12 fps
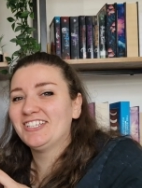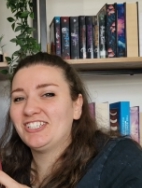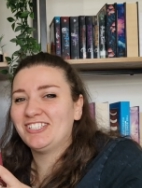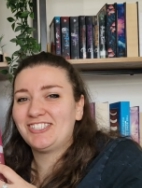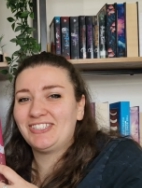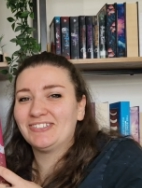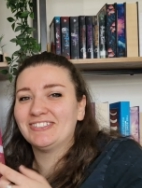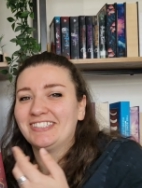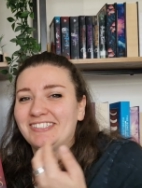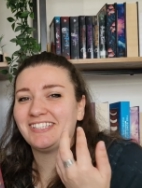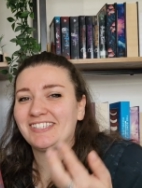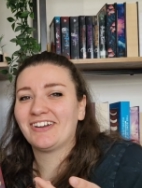she's told
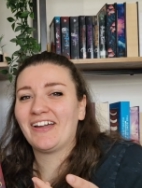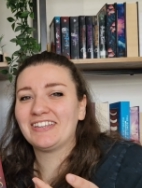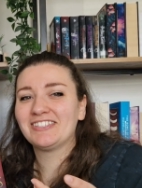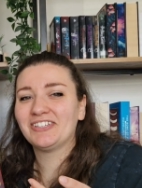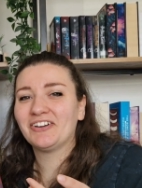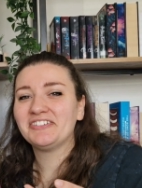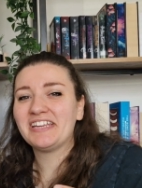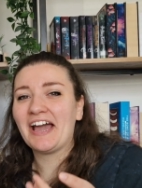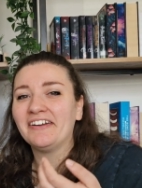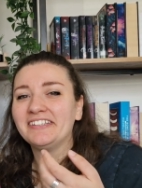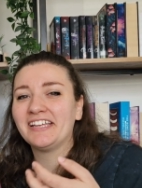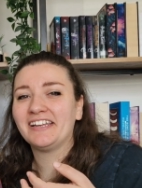this is going to go
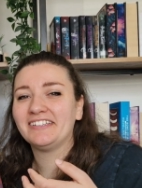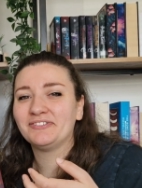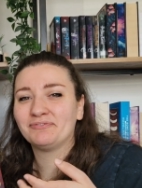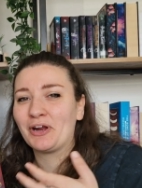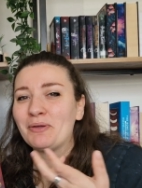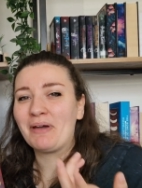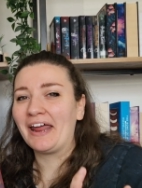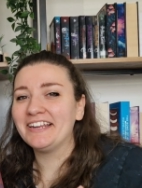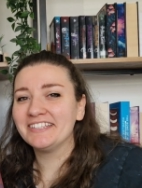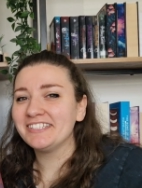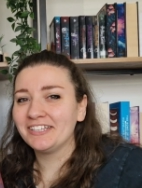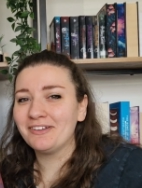down and that Roman
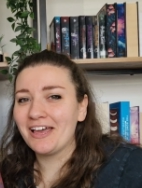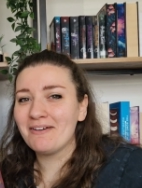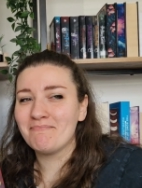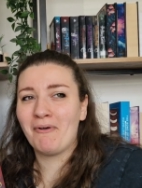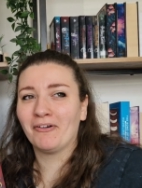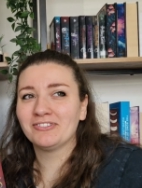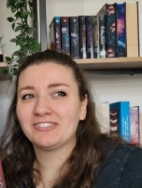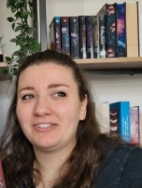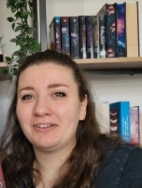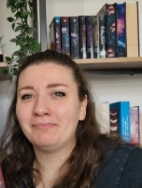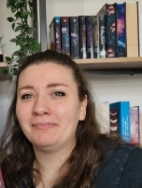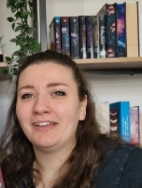is in amongst
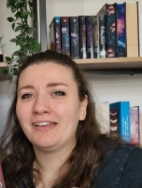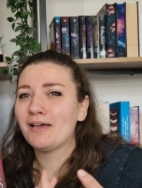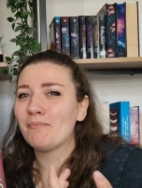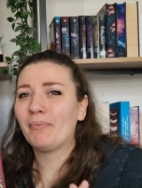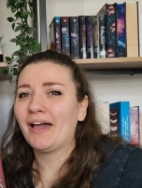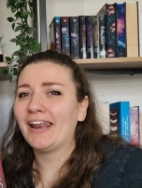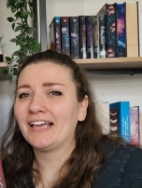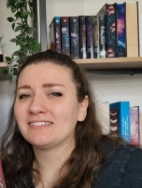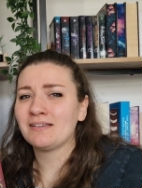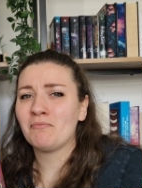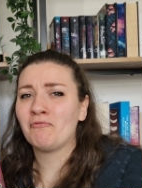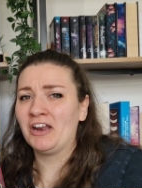them by like
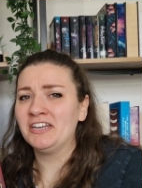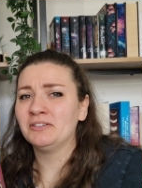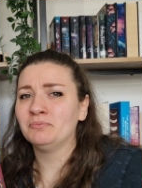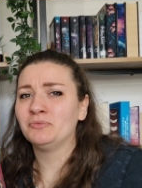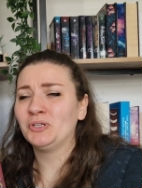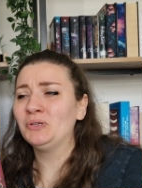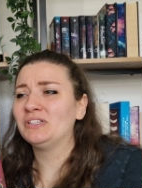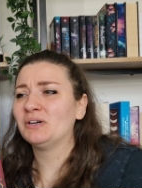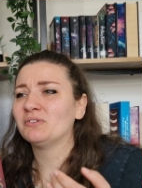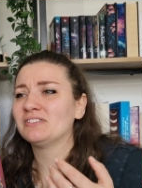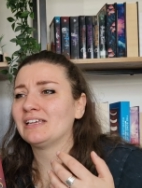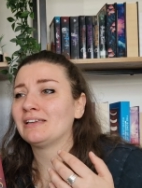some random dude that
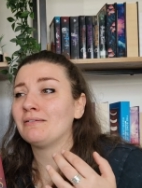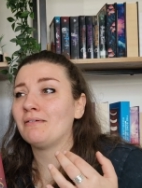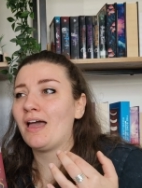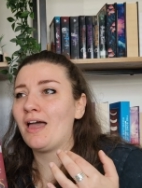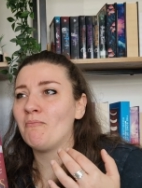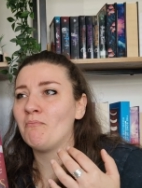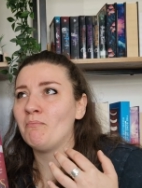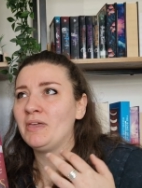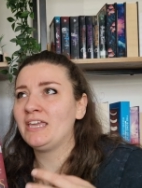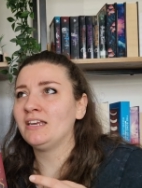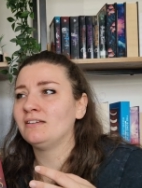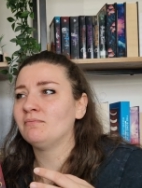was like a, a
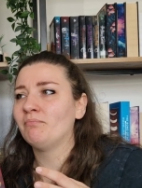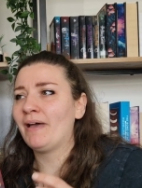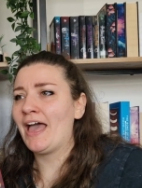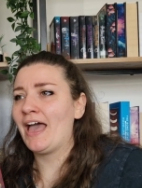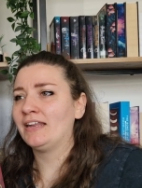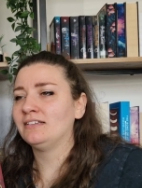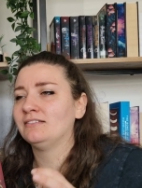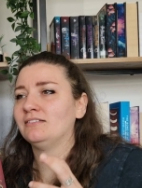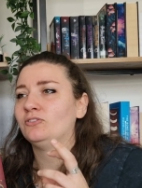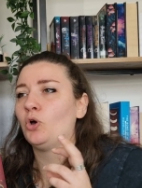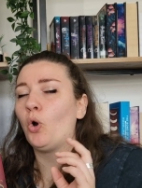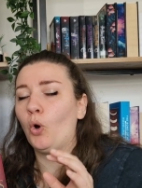mean man
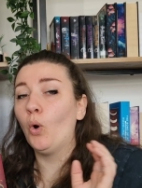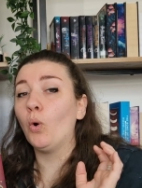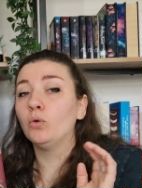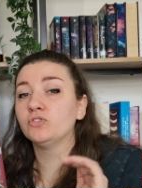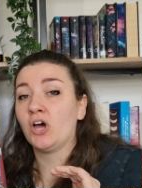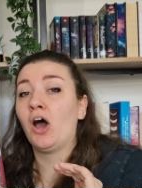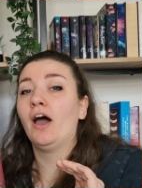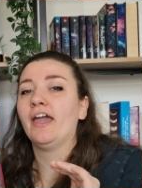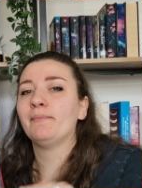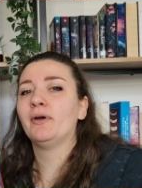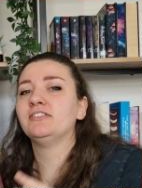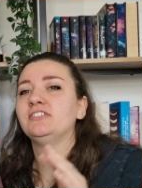the whole
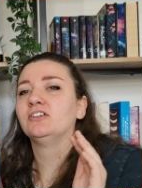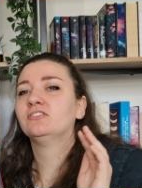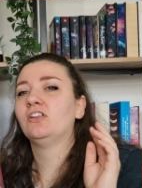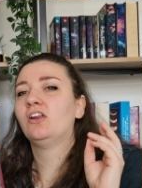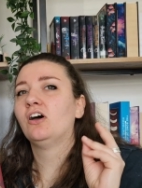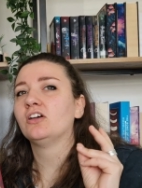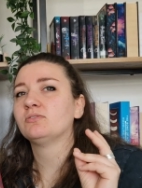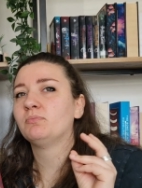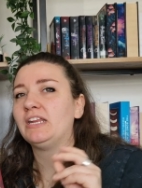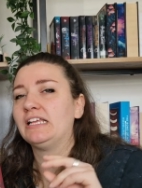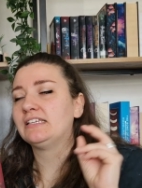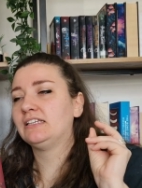time until the last
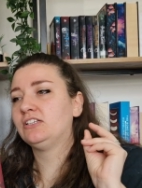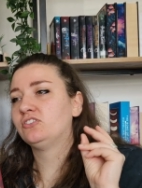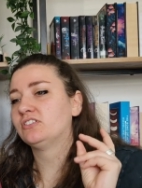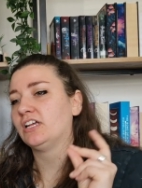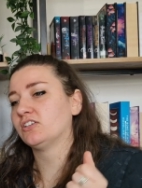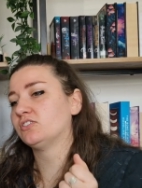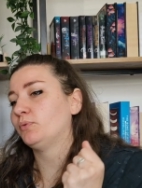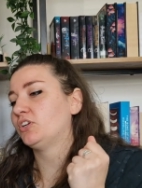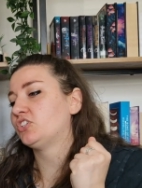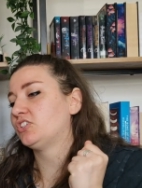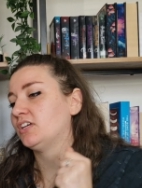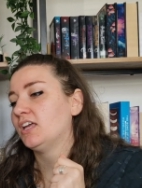minute and he just like
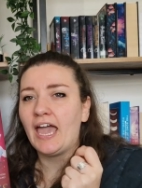switched